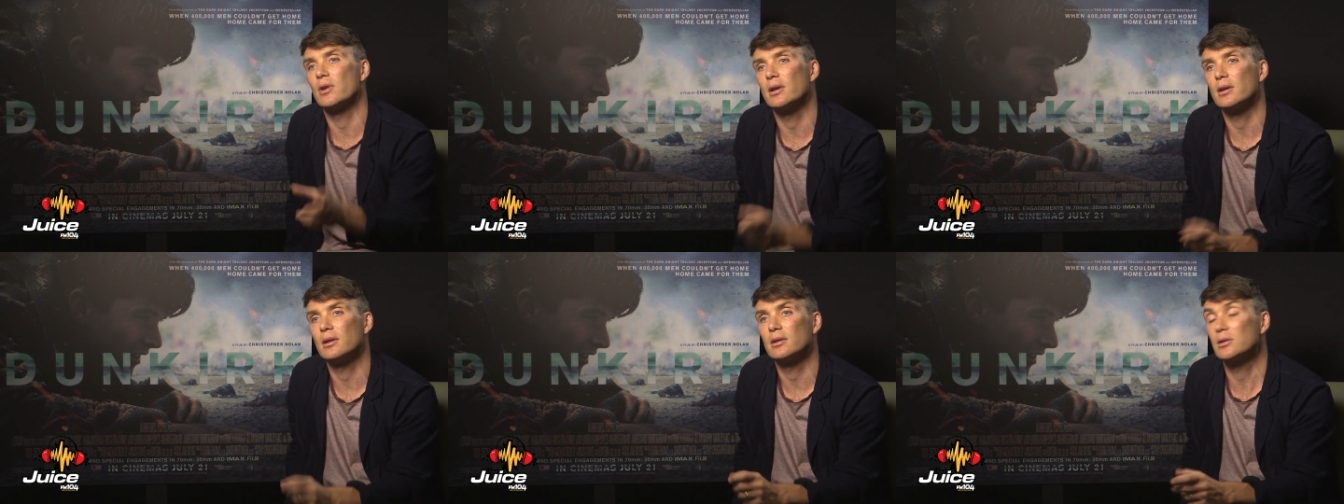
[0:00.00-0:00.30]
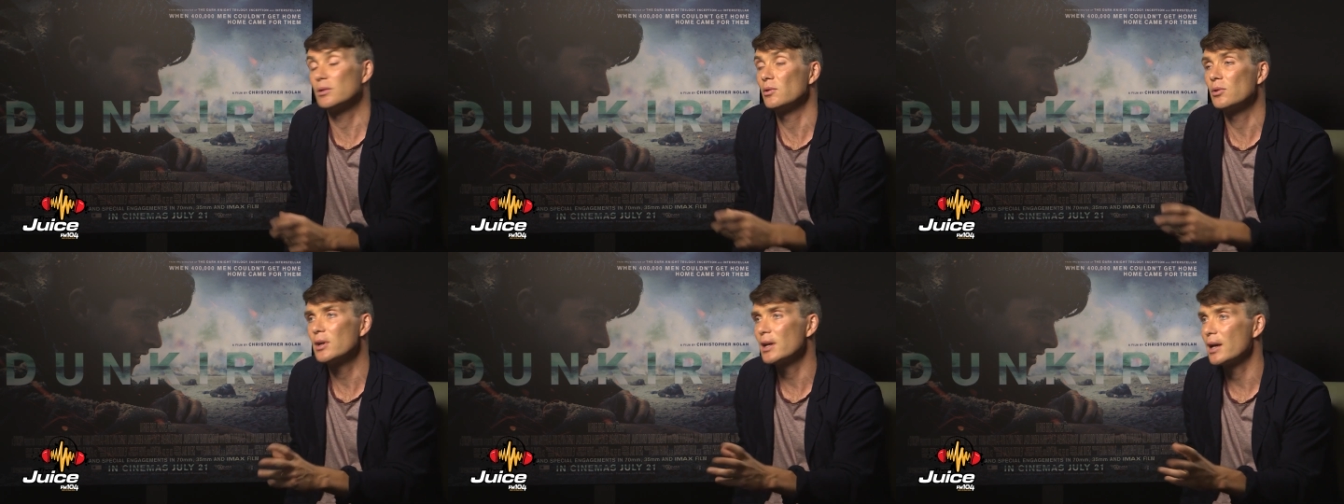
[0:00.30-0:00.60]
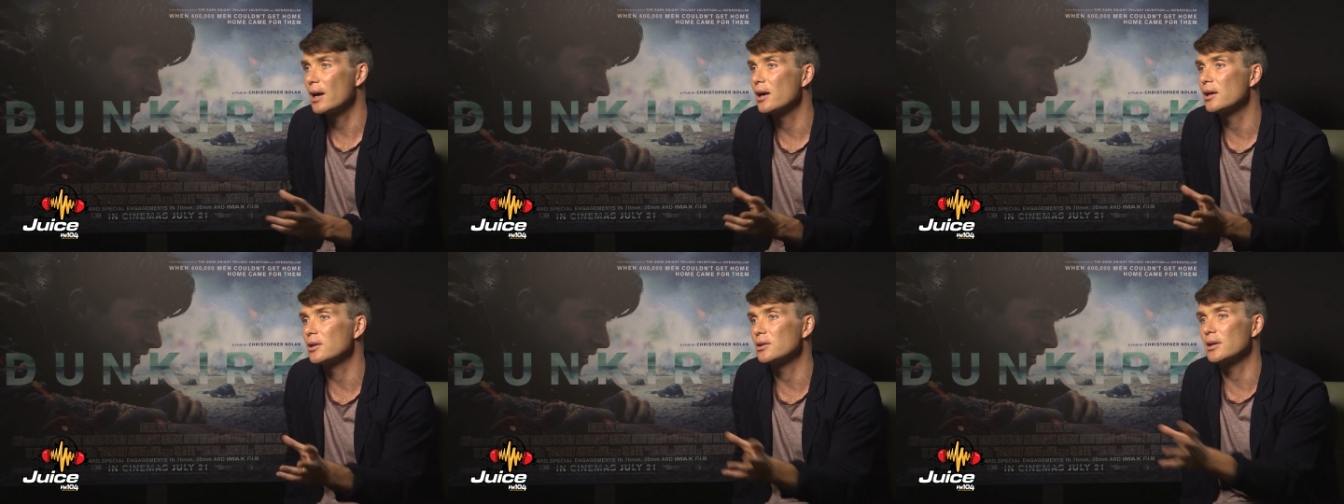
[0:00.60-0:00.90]
and it's the only
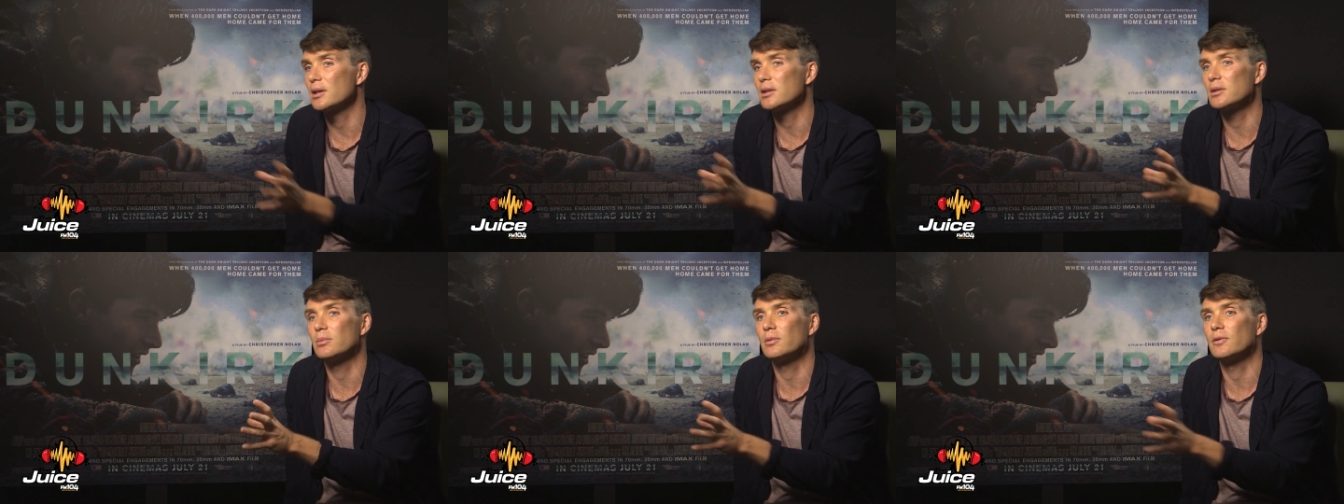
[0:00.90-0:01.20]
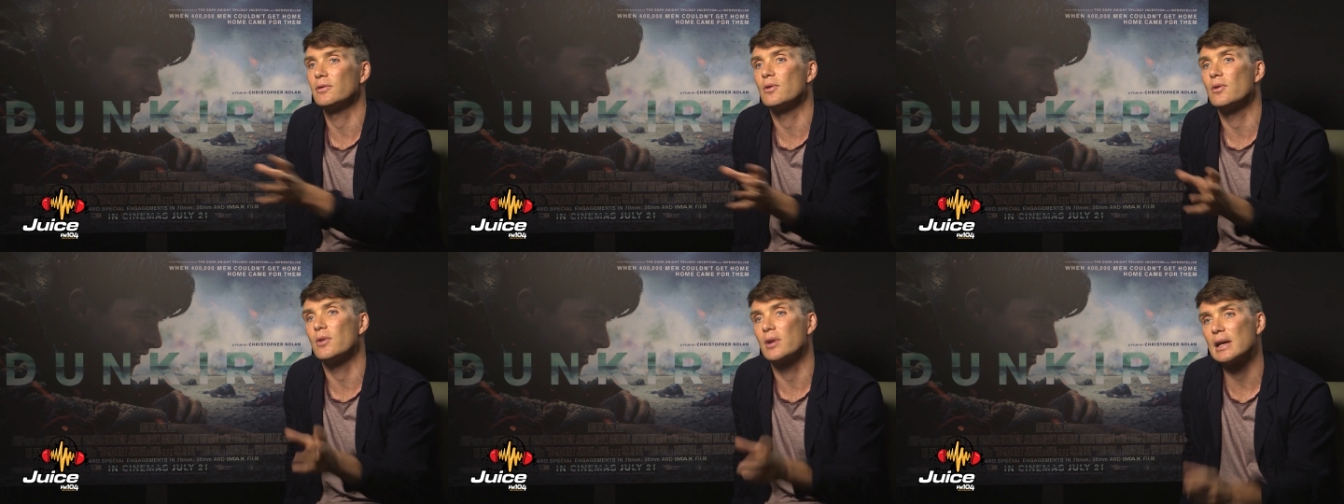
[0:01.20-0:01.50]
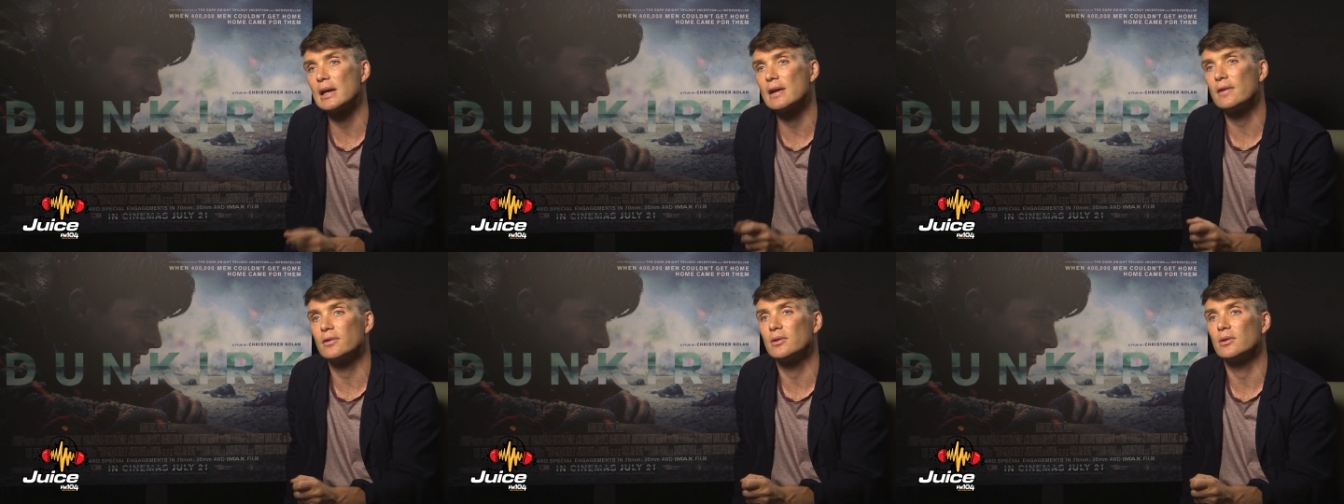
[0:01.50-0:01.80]
character that has a before
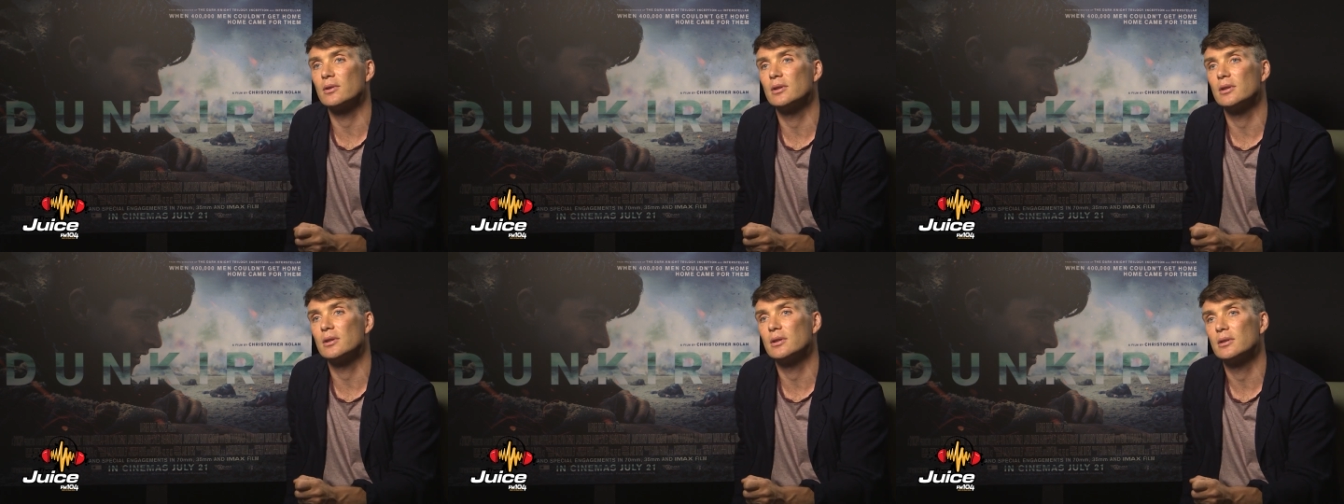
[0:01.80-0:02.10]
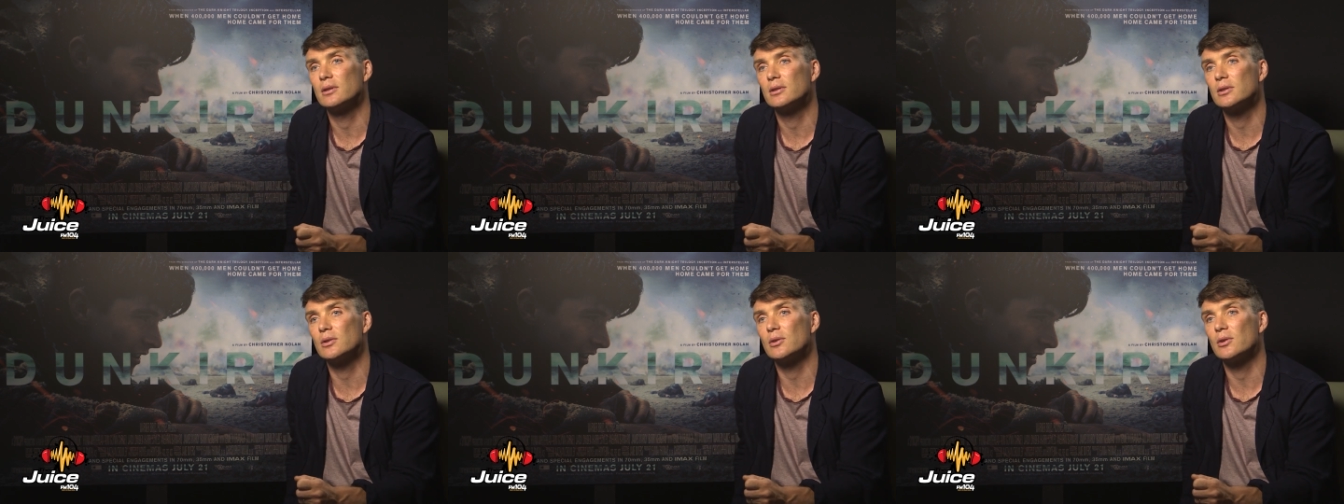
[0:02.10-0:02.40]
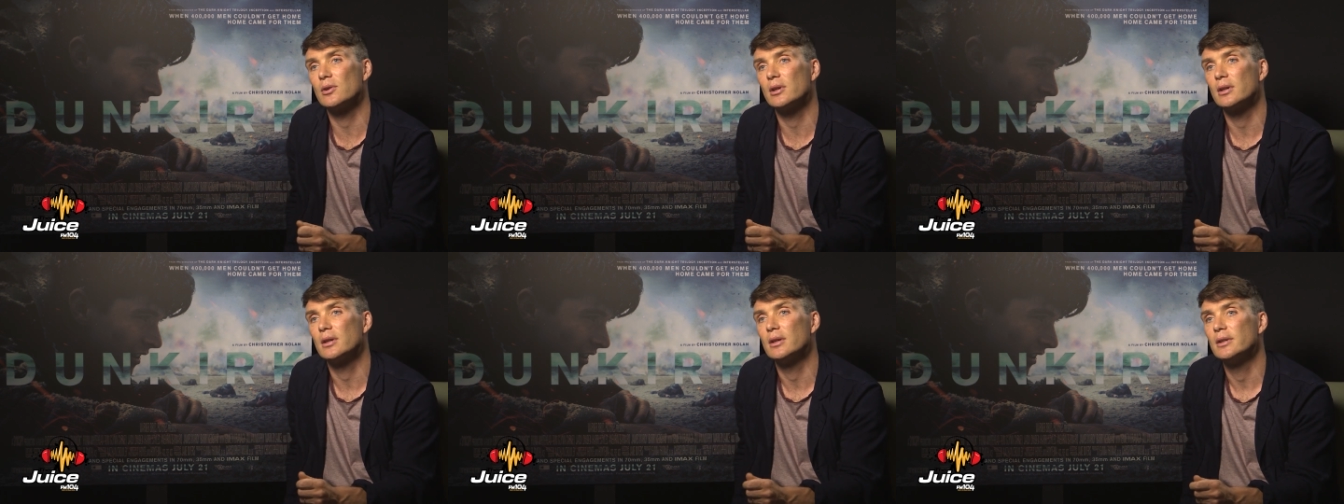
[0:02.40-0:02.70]
and after in the
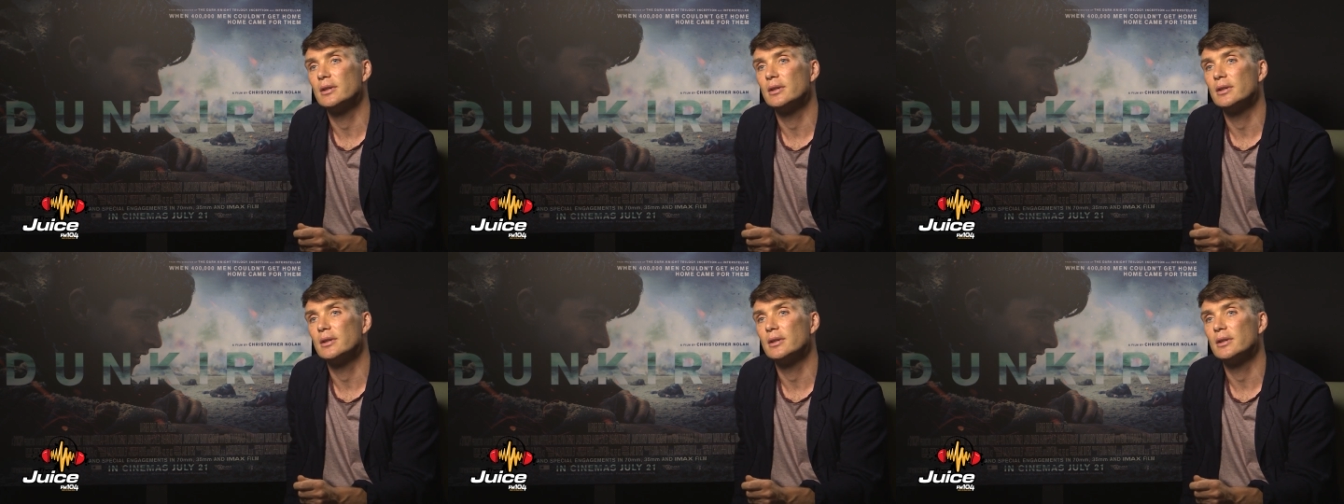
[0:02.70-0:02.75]
story.